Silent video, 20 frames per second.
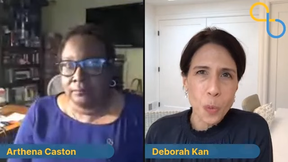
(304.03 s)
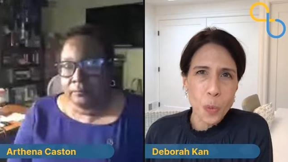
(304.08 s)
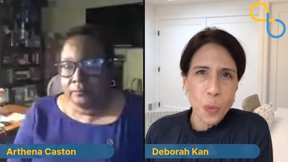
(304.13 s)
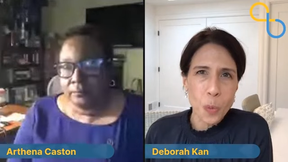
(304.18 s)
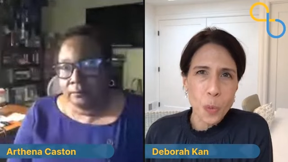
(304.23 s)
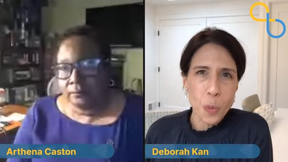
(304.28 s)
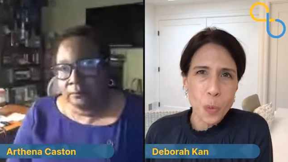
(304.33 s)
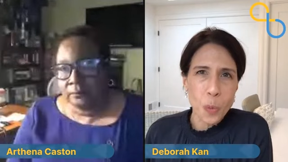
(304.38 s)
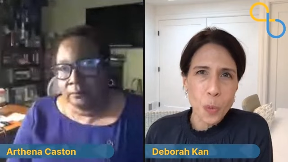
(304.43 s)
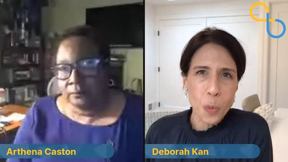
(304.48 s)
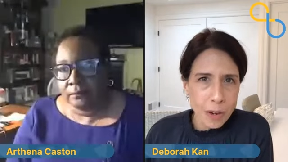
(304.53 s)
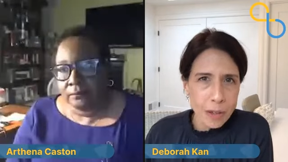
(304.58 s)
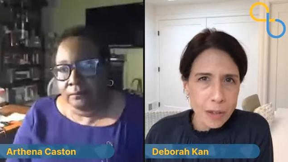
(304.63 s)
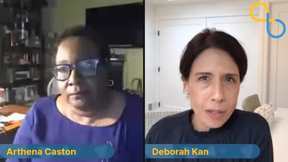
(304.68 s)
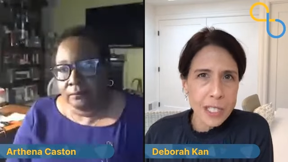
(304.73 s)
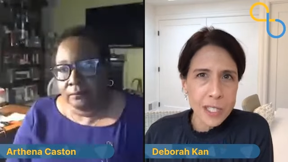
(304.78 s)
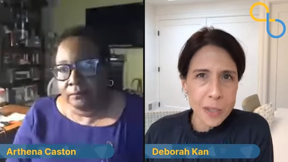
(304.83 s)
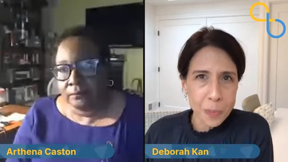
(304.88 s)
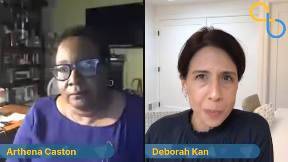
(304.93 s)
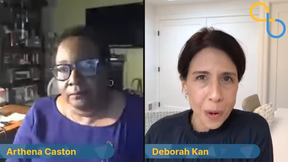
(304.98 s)
Speaker 1: of the
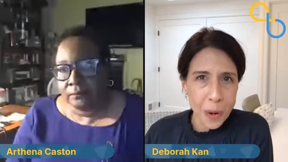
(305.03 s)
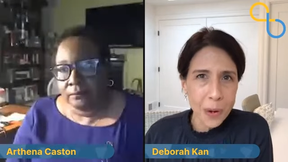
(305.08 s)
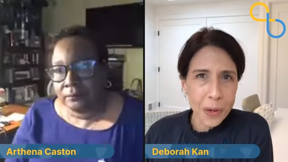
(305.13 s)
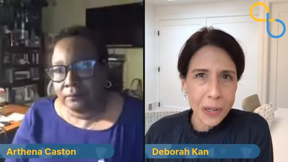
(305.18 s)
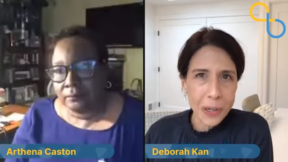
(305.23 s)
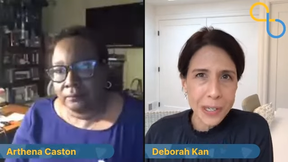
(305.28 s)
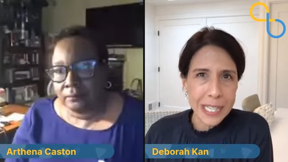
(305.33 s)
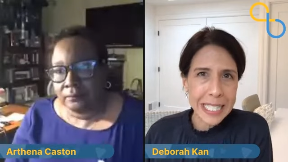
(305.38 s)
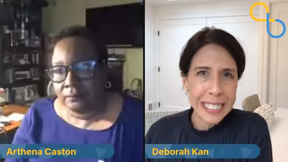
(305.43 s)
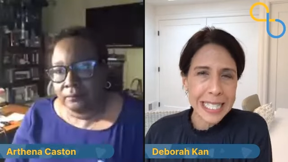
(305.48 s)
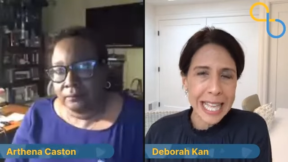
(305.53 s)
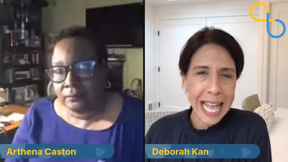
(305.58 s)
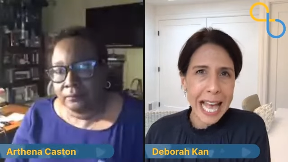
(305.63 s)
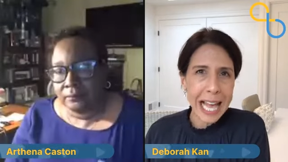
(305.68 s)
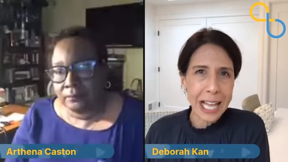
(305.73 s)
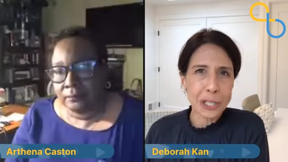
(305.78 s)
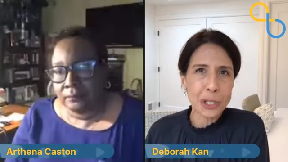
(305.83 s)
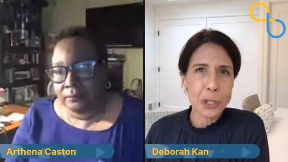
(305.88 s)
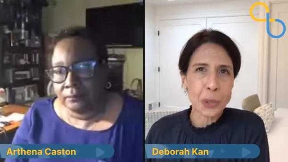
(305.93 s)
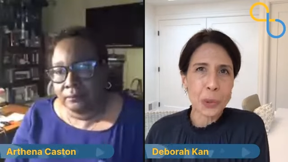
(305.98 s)
hardest part is
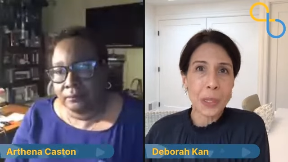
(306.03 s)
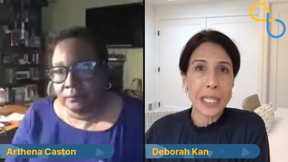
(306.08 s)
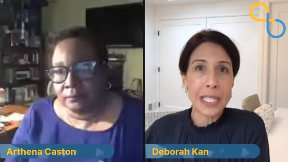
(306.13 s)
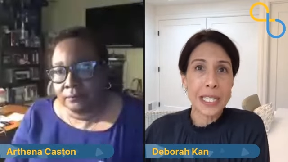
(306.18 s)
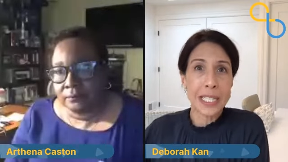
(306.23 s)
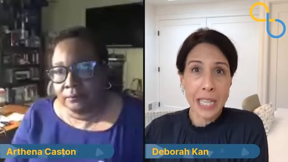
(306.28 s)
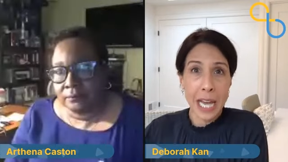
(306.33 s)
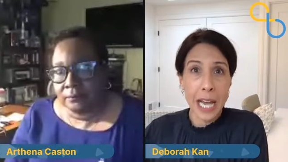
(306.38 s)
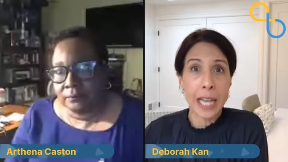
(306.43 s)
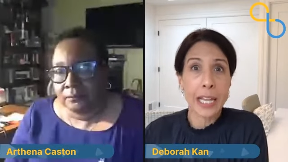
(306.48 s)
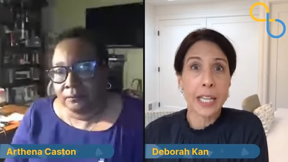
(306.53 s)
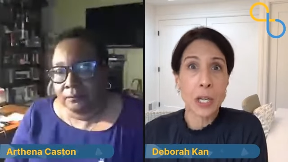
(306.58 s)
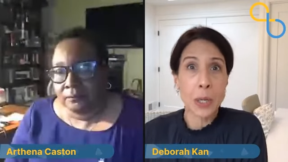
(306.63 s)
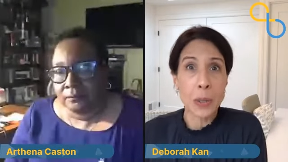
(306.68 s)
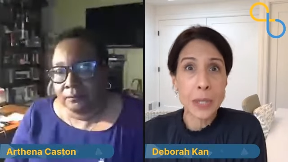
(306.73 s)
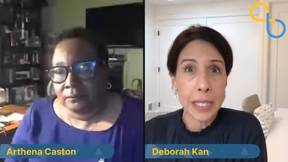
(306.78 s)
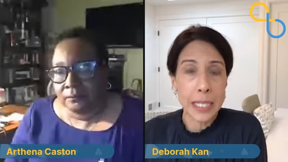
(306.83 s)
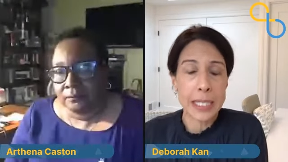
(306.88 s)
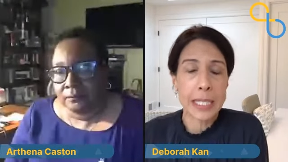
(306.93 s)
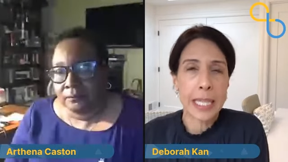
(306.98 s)
actually
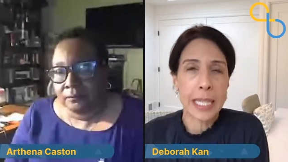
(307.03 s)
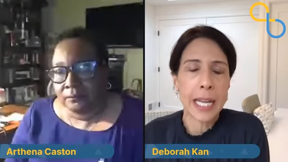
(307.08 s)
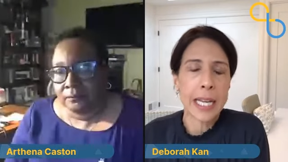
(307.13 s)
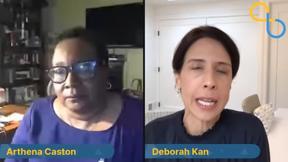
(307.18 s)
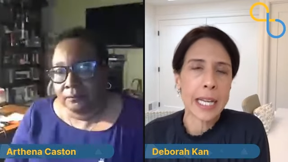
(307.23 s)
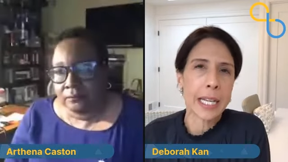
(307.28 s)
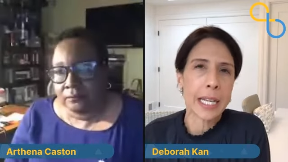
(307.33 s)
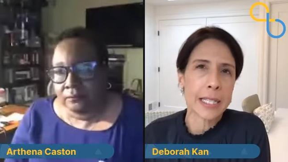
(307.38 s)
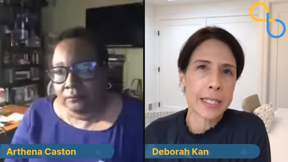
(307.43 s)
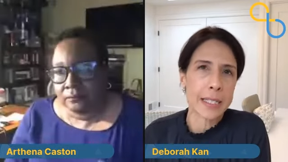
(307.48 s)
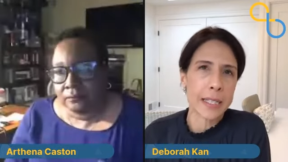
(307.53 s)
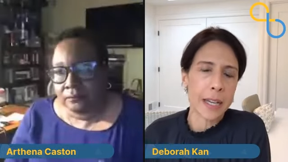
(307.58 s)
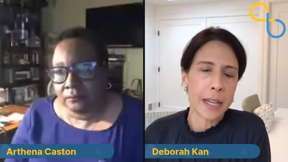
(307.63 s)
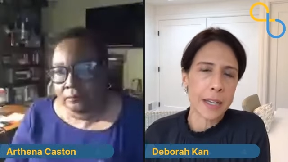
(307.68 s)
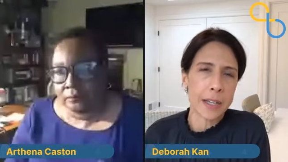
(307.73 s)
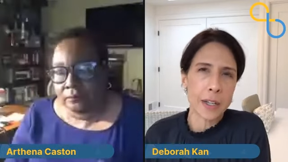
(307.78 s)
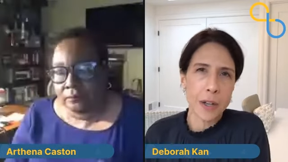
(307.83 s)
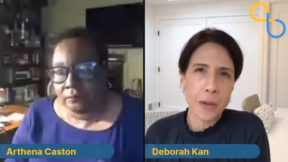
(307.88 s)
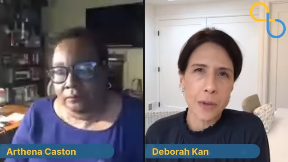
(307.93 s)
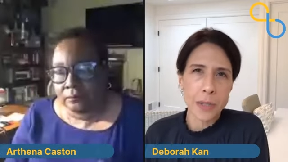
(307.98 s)
diagnosis, getting a
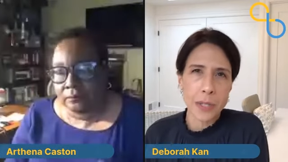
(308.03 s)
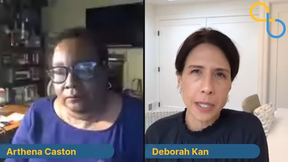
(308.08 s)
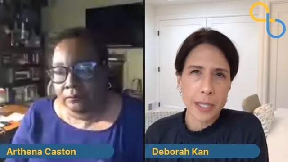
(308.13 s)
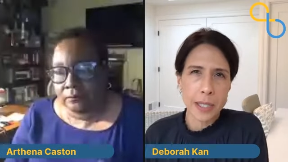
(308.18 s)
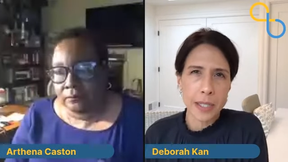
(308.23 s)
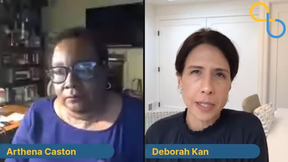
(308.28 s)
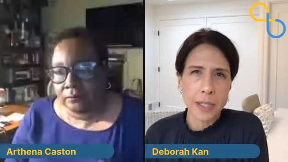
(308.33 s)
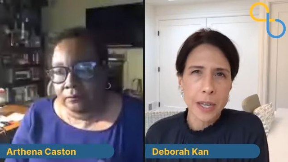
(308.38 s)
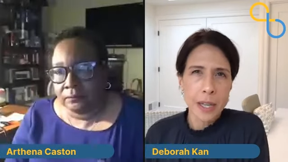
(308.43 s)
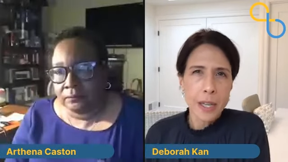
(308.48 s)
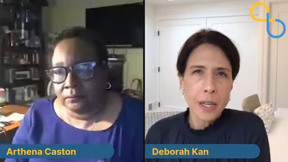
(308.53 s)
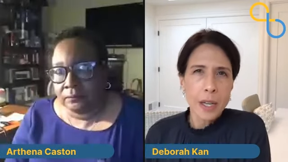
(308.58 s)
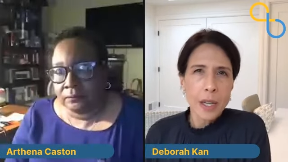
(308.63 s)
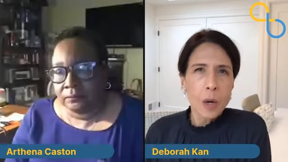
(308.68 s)
diagnosis.